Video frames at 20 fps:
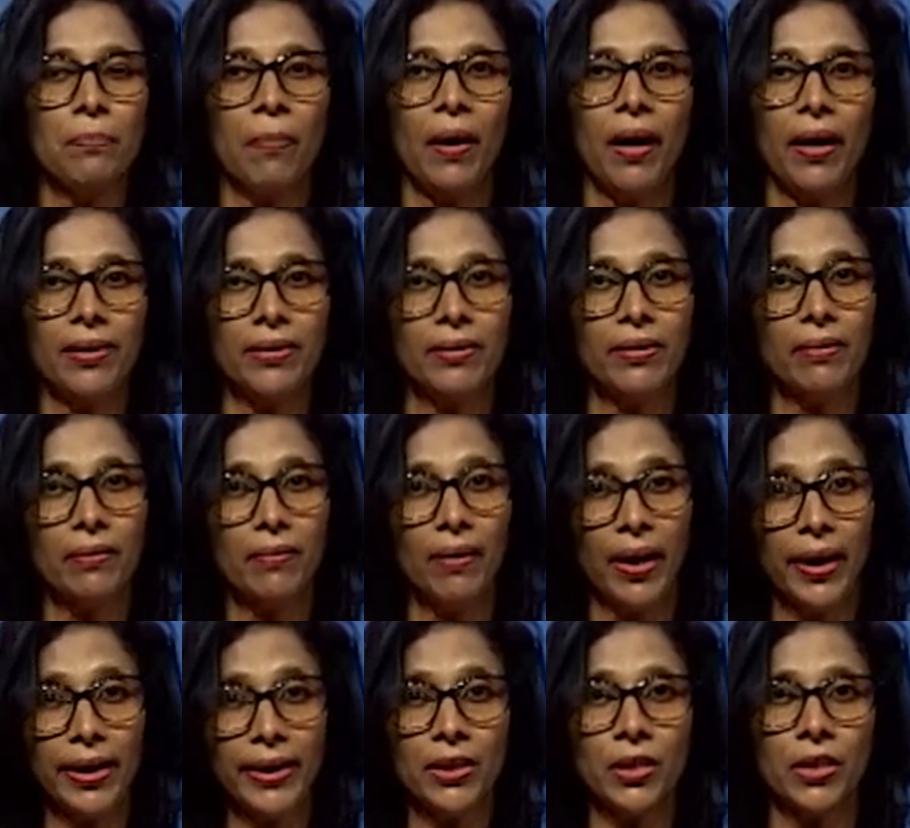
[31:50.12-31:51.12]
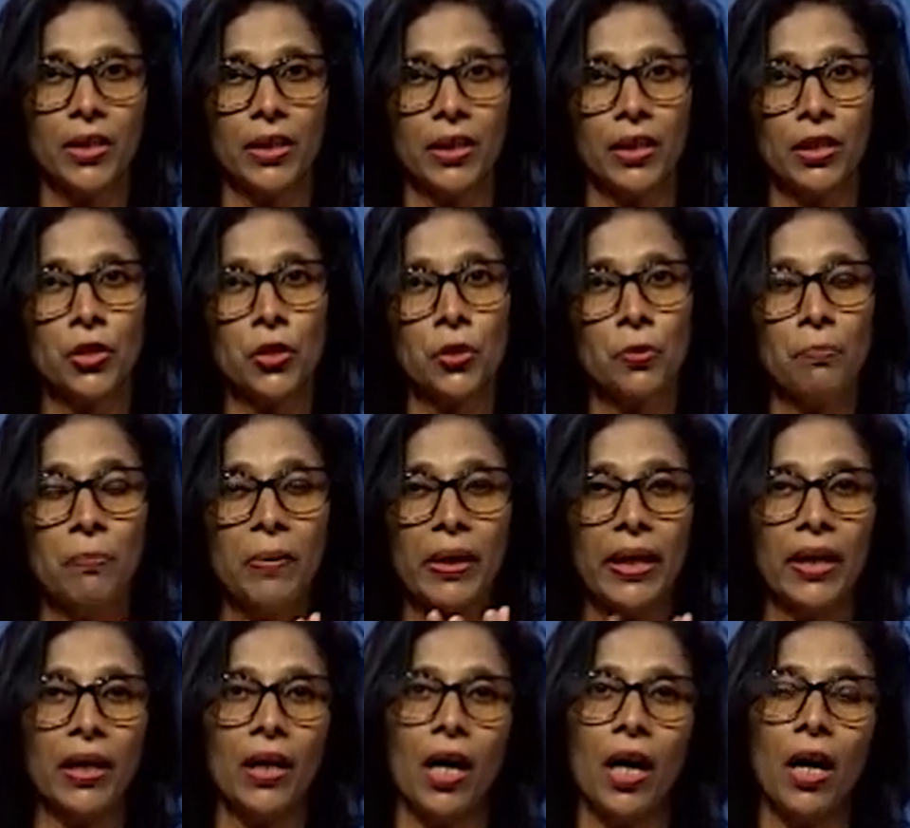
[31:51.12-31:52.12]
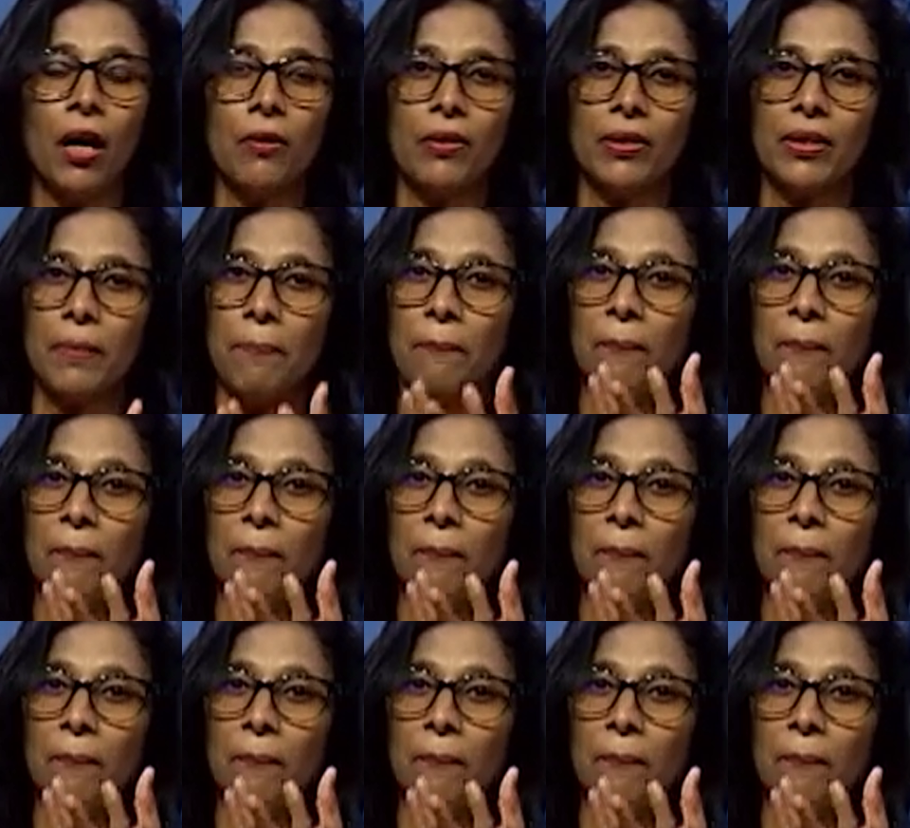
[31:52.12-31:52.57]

by the writer to bring out the